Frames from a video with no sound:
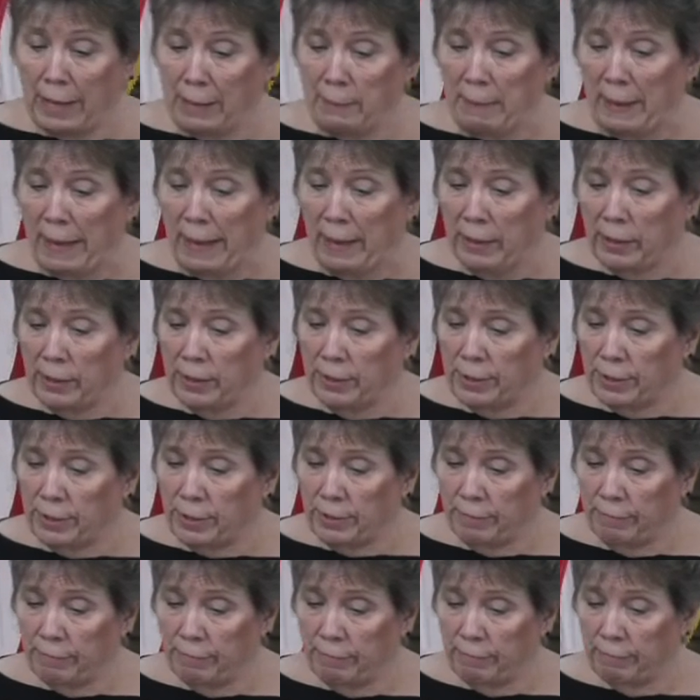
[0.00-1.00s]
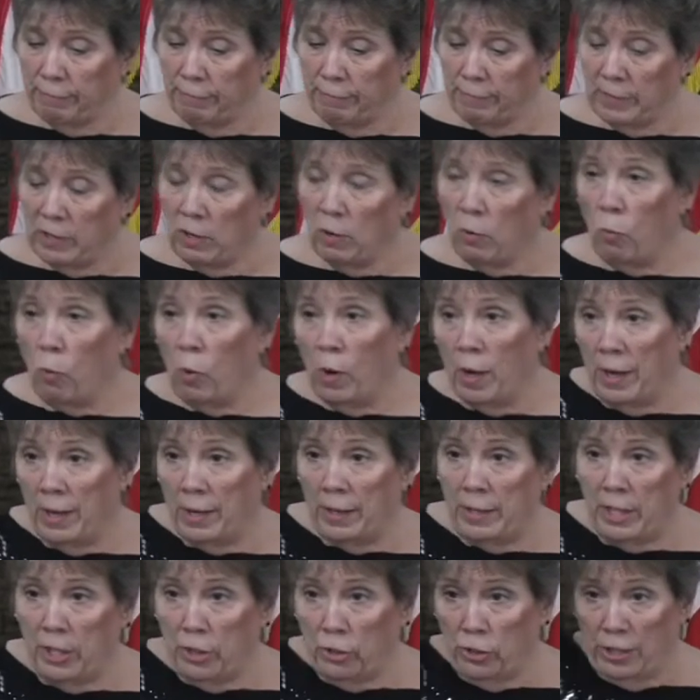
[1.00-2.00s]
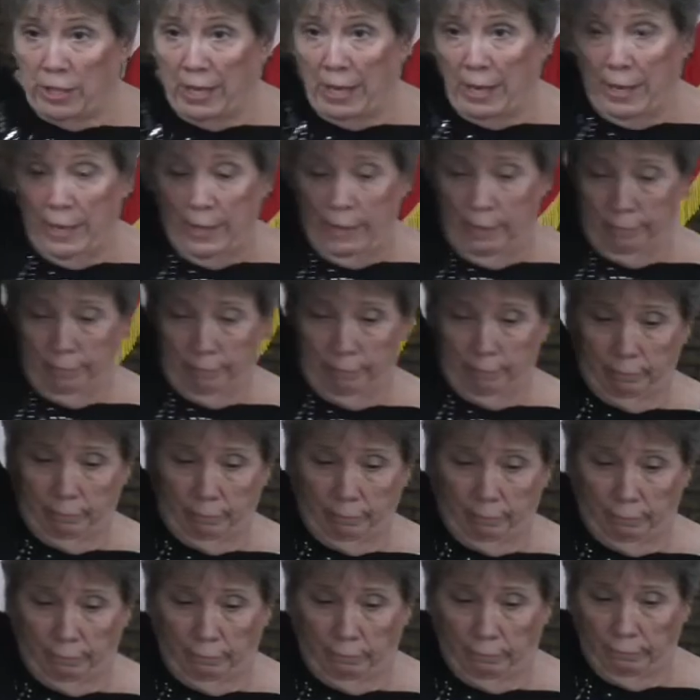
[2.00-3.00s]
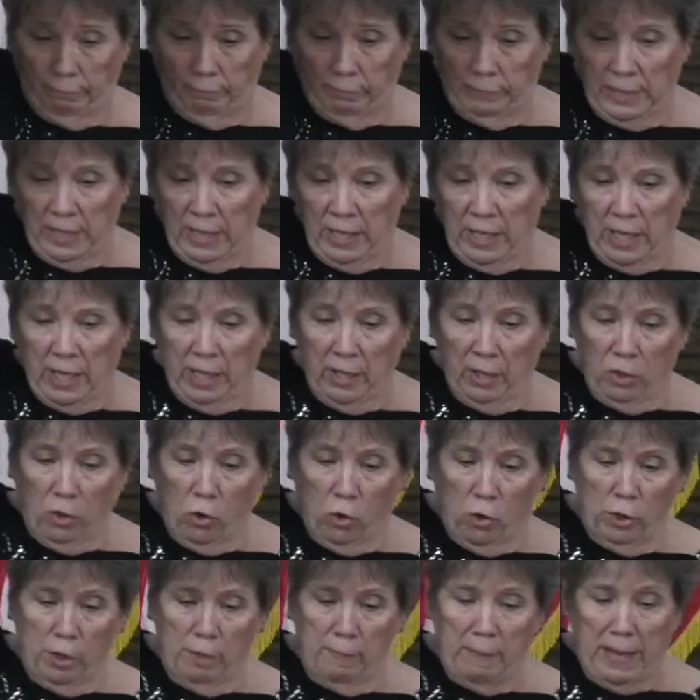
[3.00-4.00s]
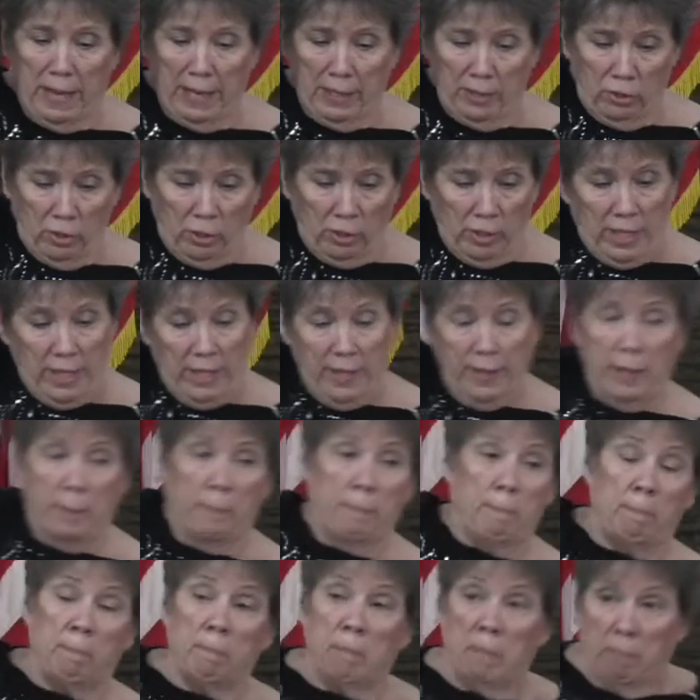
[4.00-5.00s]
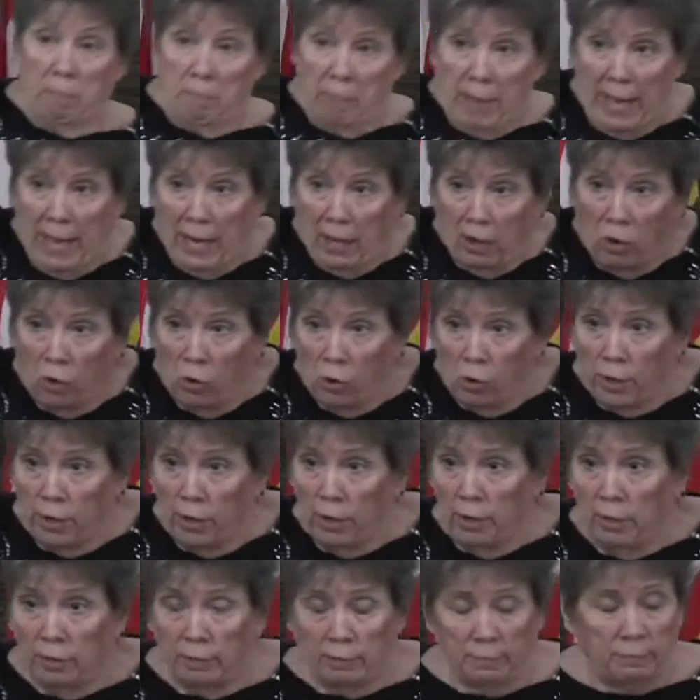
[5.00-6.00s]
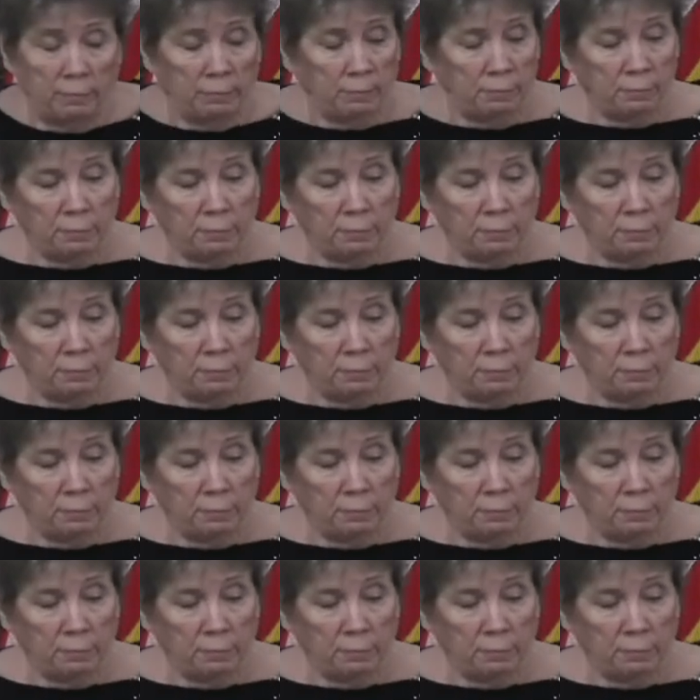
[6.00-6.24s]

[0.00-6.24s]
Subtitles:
linebackers, one on each side. And the cornerbacks are in the back corner.